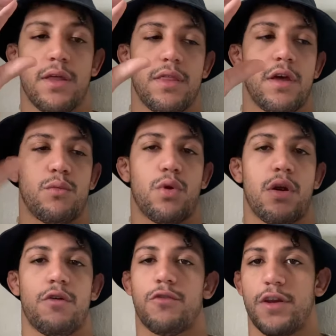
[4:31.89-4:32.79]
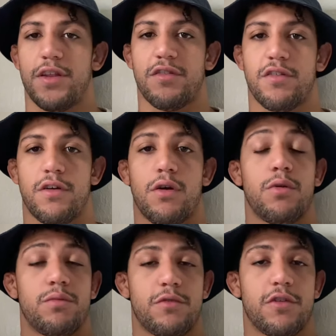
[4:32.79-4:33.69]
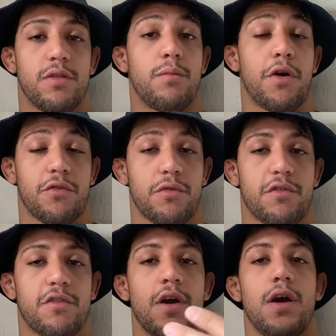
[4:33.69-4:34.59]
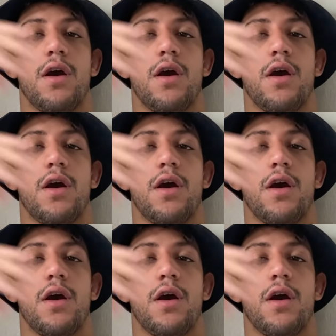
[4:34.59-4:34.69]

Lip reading: than wherever it needs to go, to the muscles